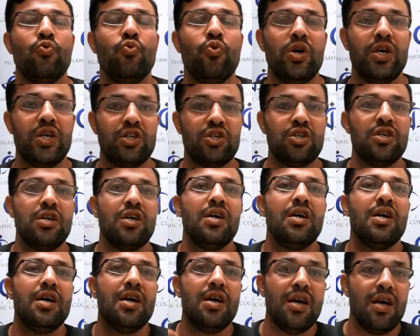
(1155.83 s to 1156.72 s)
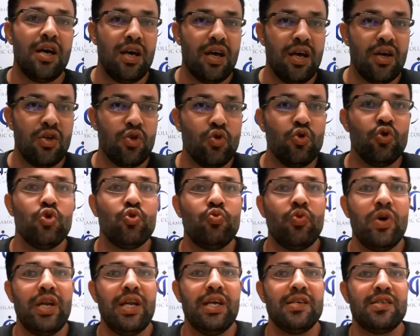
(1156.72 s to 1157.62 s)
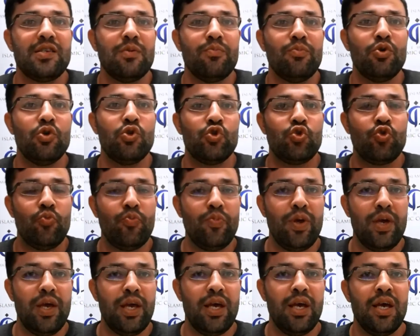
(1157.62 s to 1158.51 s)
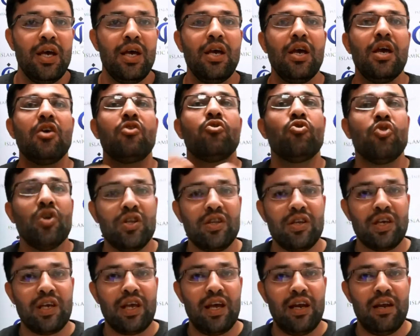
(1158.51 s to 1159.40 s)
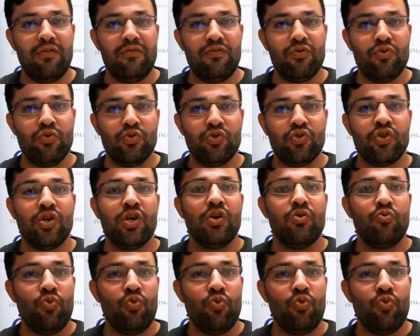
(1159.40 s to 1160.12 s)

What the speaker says: which usually is supposed to be a critical views,